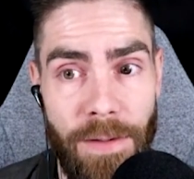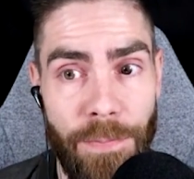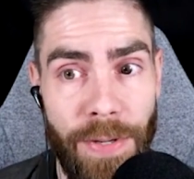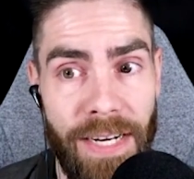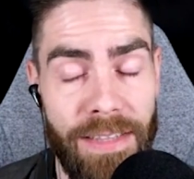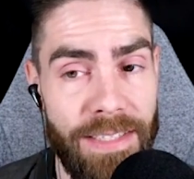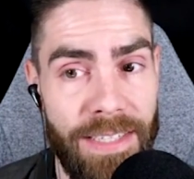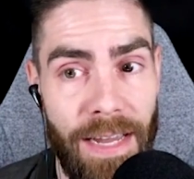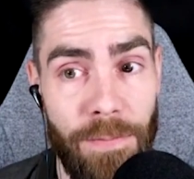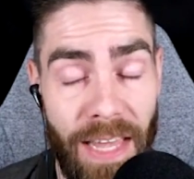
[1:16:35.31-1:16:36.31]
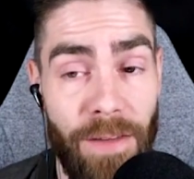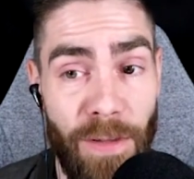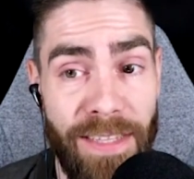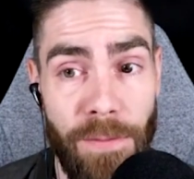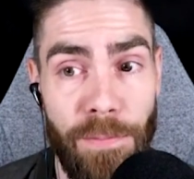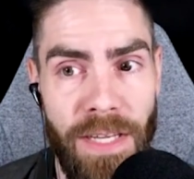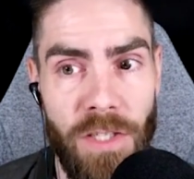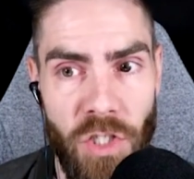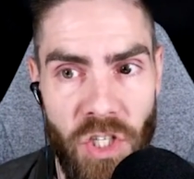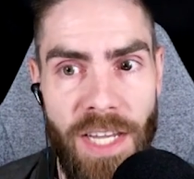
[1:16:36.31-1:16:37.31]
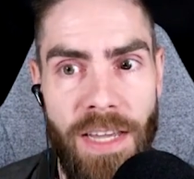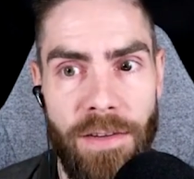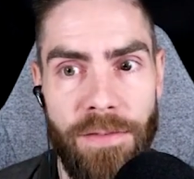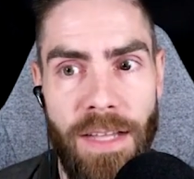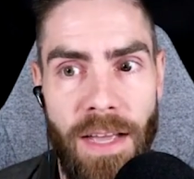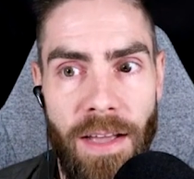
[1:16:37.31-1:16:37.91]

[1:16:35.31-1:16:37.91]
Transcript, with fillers: But at the same, if it can be achieved,